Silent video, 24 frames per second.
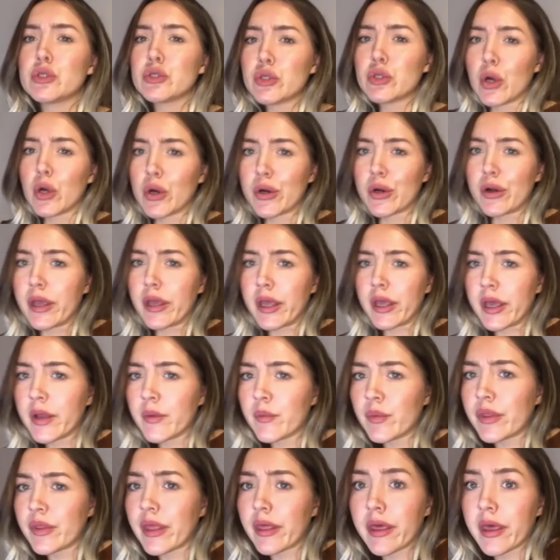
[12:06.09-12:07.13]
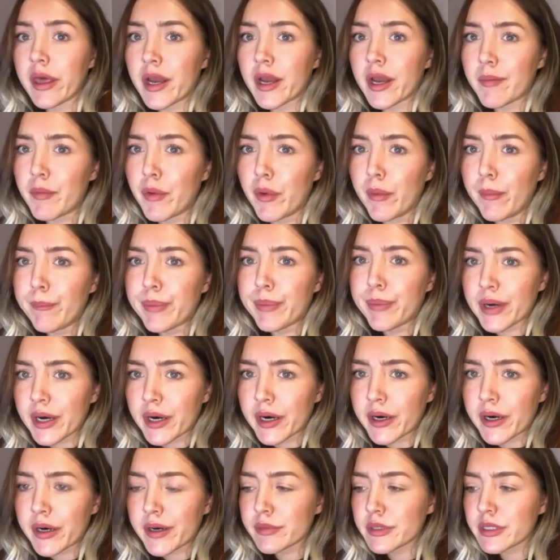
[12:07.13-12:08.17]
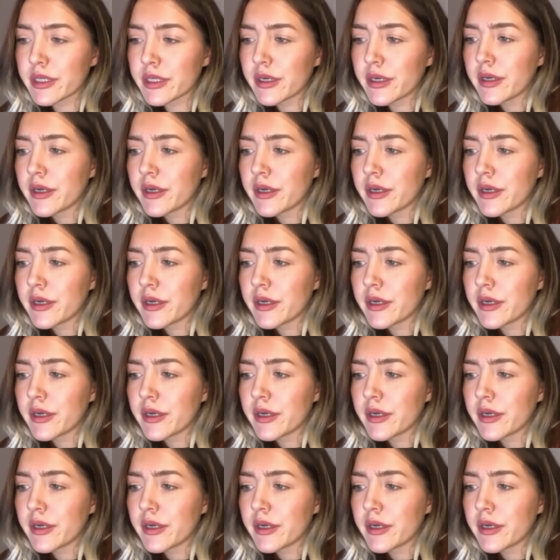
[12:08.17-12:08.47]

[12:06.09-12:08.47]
started with animal bombs.